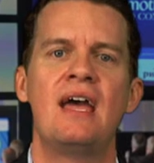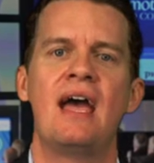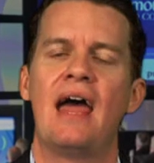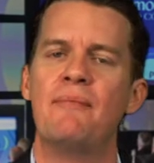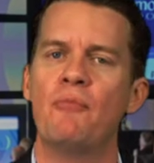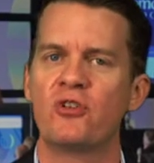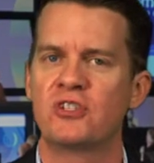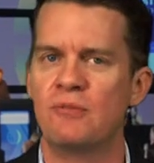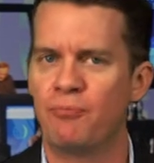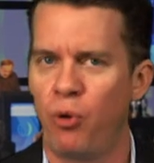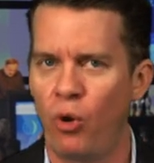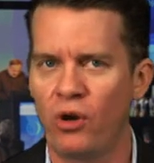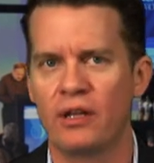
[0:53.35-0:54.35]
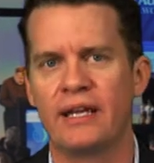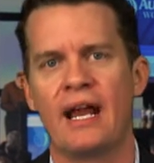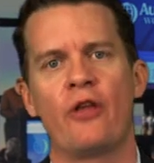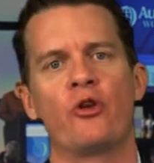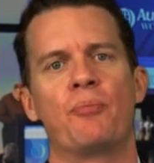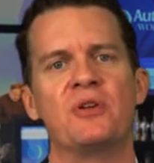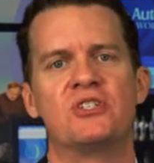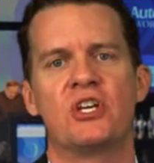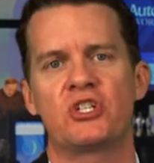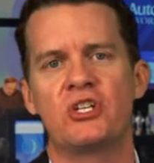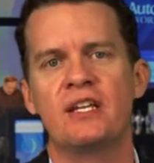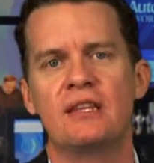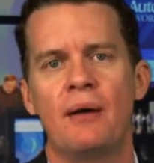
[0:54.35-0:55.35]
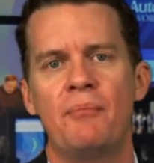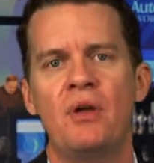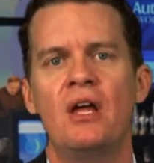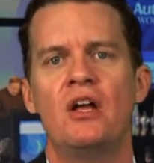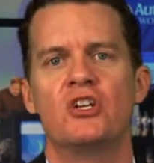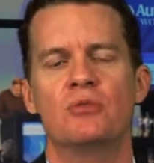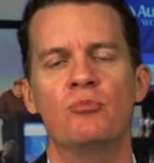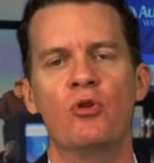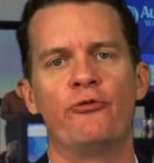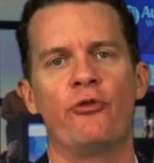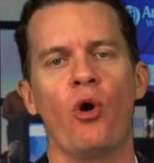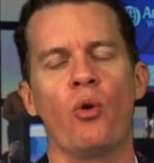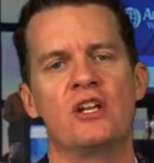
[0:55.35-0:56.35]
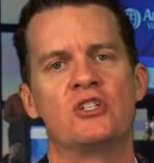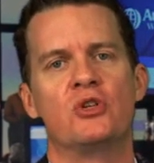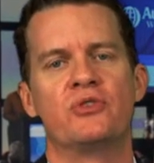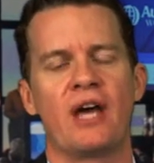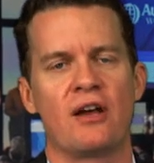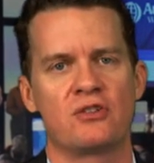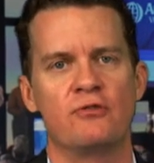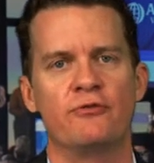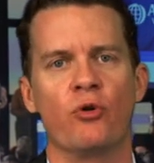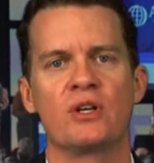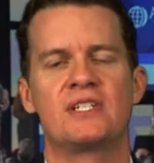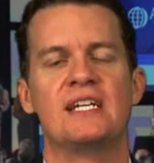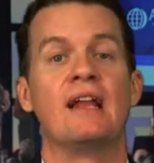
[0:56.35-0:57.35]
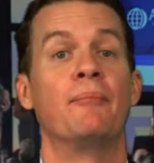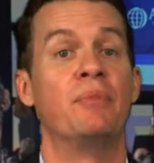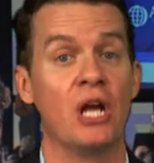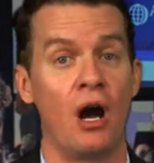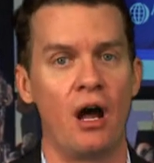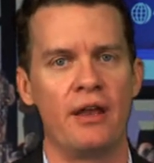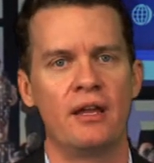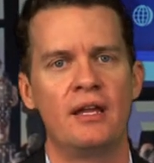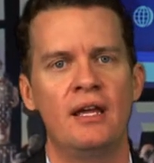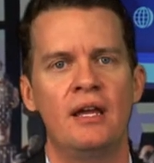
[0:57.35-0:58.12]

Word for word: and most importantly, how they're positioning them to move forward in 2014 and beyond.